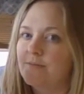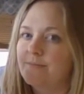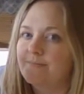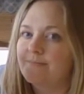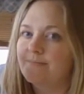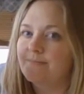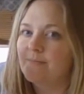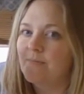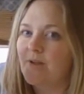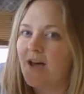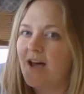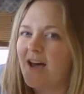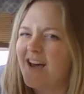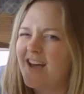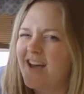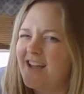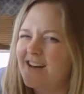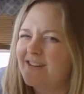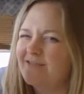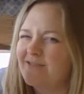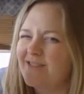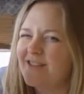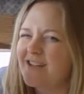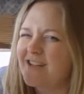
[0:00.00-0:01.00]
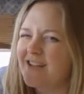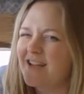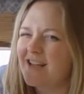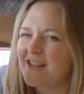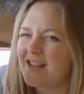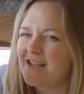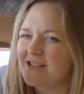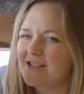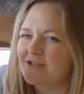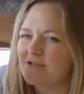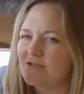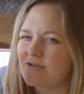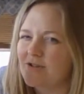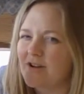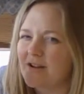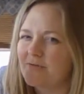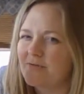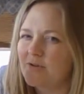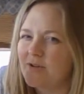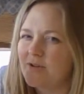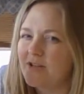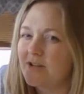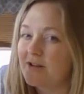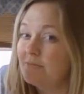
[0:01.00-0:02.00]
I don't think I'd like to travel
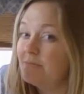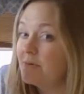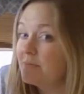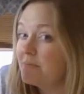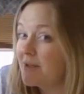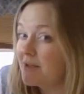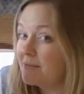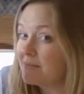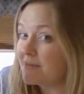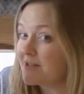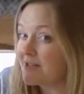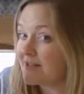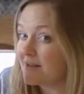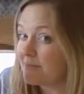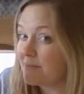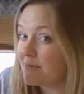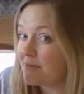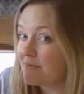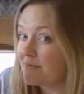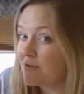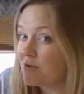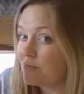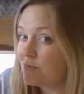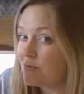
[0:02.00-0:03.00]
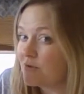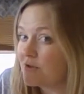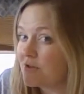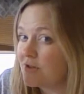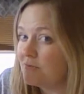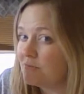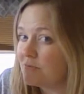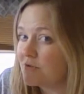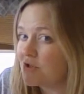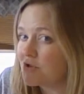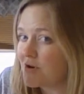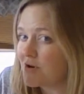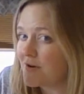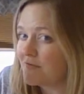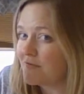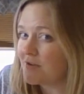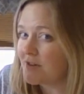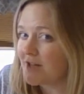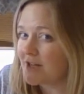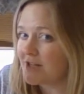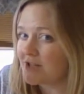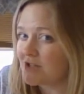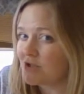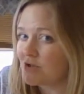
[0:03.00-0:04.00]
here, but maybe some of you would. Would you ever like
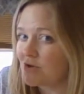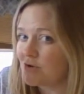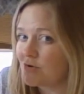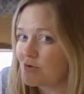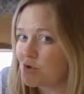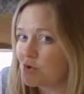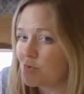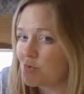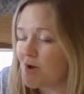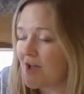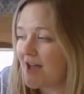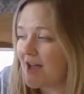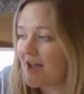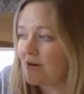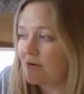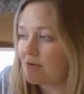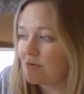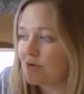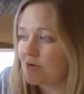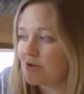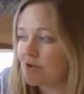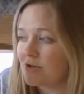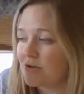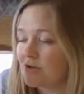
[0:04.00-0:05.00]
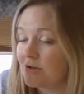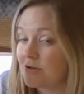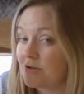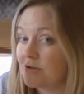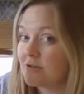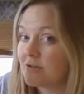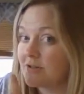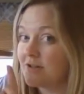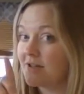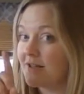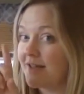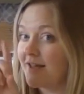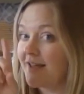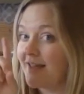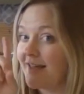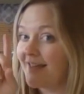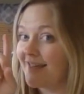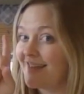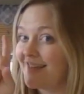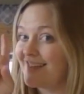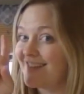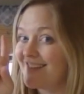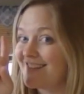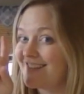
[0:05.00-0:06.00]
to go to outer
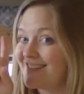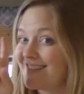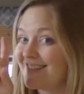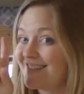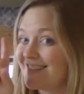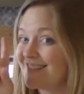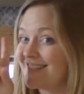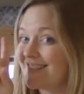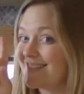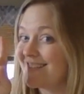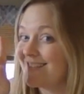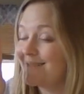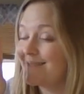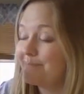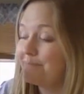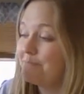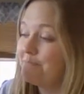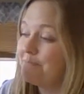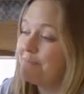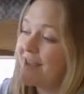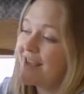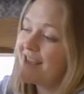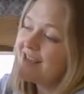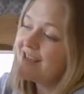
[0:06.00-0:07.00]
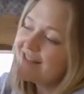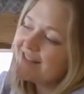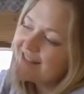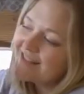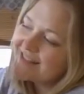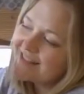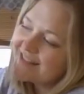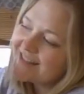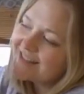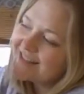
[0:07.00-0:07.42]
space?